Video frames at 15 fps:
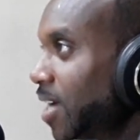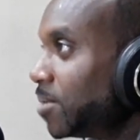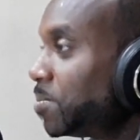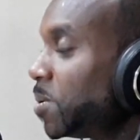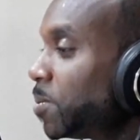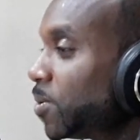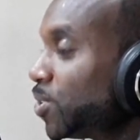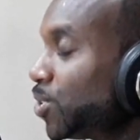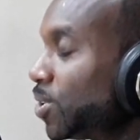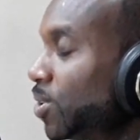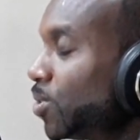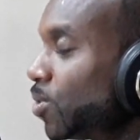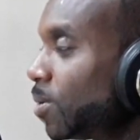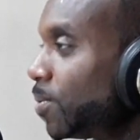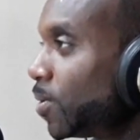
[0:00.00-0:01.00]
And people should
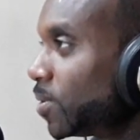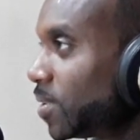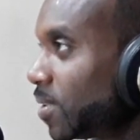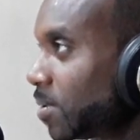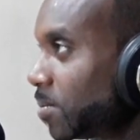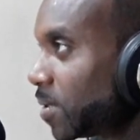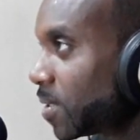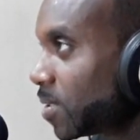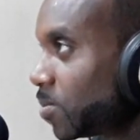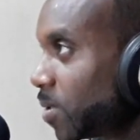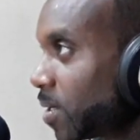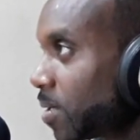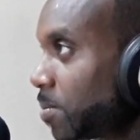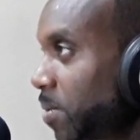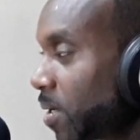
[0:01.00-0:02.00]
know about it because we
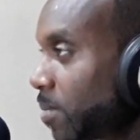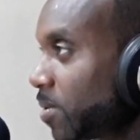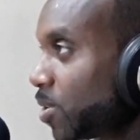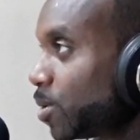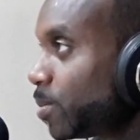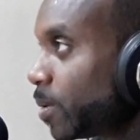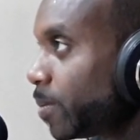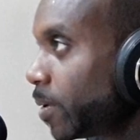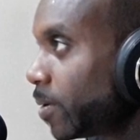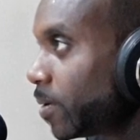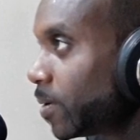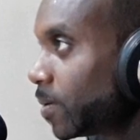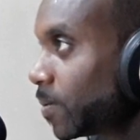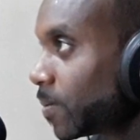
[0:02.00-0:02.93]
could become a superpower.